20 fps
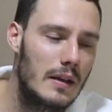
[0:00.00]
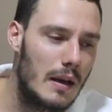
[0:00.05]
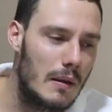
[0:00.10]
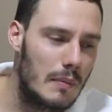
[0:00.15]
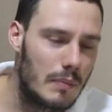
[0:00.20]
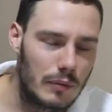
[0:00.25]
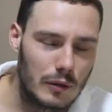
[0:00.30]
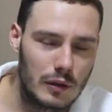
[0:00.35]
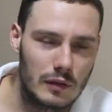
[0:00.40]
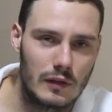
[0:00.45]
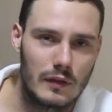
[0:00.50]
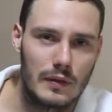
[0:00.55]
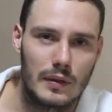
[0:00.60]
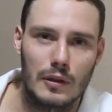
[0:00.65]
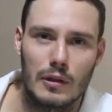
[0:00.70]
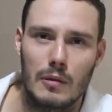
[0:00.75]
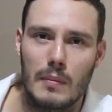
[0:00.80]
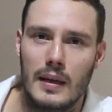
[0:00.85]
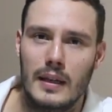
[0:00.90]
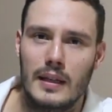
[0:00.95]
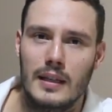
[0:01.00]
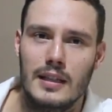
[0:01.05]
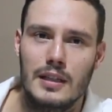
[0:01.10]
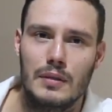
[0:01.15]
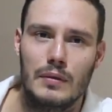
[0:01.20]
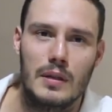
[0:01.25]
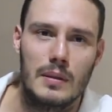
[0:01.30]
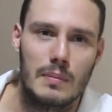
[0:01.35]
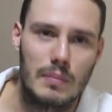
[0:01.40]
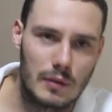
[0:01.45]
approve of it or my kids
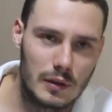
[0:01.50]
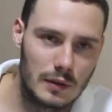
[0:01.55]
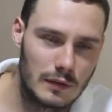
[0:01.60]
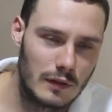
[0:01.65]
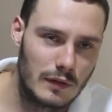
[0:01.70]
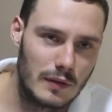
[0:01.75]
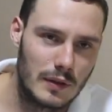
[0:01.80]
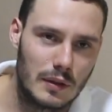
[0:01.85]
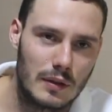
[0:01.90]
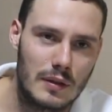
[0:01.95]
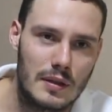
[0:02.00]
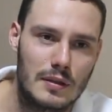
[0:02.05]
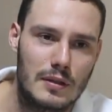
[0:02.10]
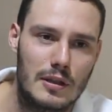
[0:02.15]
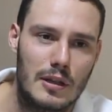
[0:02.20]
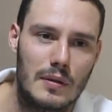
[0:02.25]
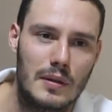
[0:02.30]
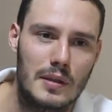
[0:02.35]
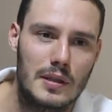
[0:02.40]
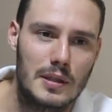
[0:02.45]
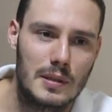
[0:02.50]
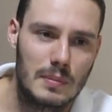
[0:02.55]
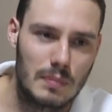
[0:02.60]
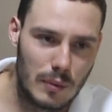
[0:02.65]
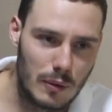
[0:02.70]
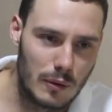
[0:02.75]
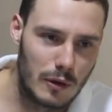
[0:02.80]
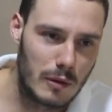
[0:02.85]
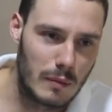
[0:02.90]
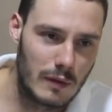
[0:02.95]
won't approve of it or there's no one
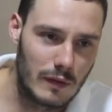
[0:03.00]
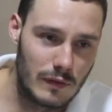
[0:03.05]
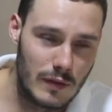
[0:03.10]
supporting me.